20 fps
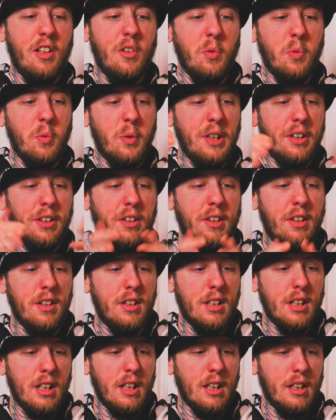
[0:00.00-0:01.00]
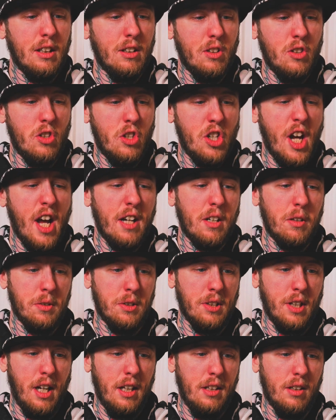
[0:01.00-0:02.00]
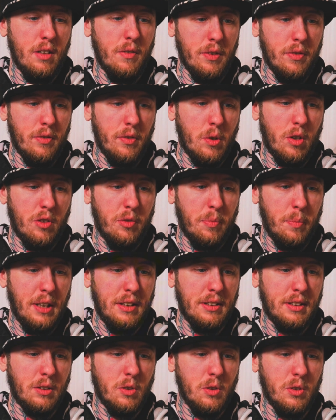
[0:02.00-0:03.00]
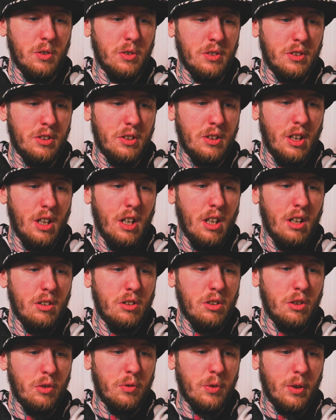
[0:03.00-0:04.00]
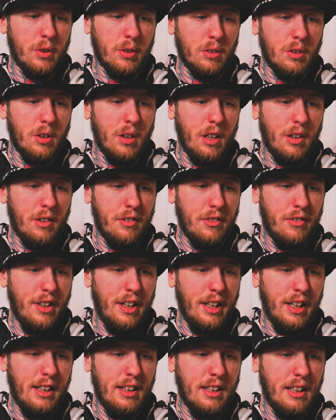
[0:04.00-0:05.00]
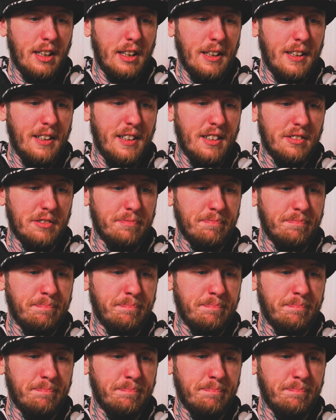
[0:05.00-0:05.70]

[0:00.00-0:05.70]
with the shadow side of the Four of Pentacles, to further clarify the